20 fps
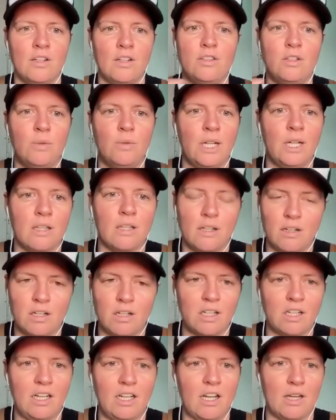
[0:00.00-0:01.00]
doing litter
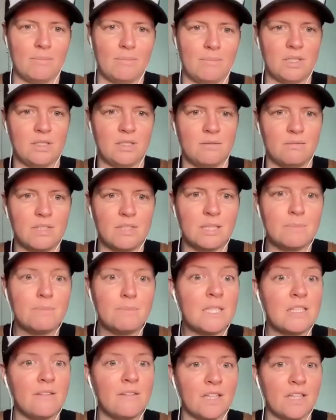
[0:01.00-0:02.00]
cleanups
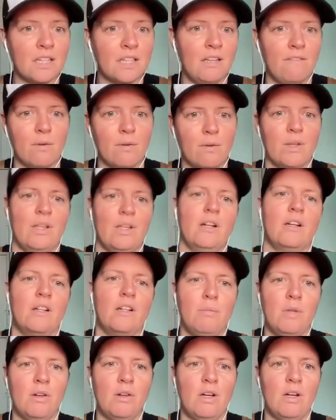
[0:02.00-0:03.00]
specifically for their
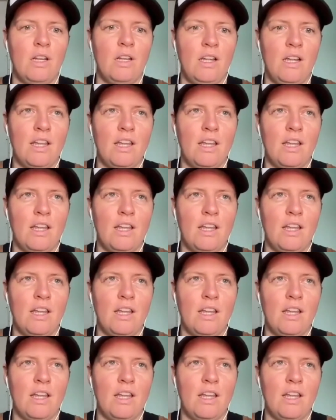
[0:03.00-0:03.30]
community.